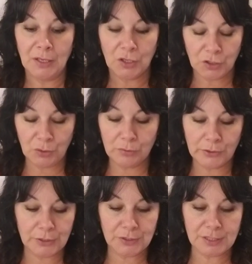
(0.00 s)
You
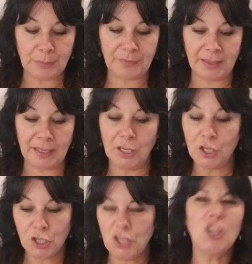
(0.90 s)
learn something
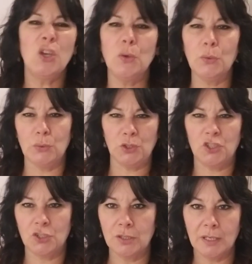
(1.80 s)

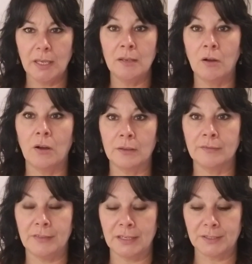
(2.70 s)
huge in all
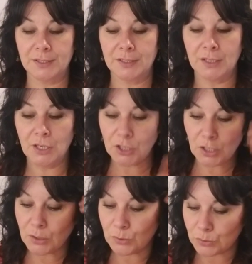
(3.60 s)
of this.
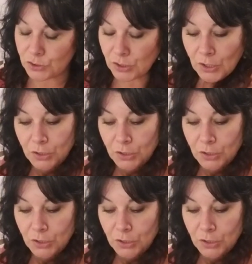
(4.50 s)
Huge.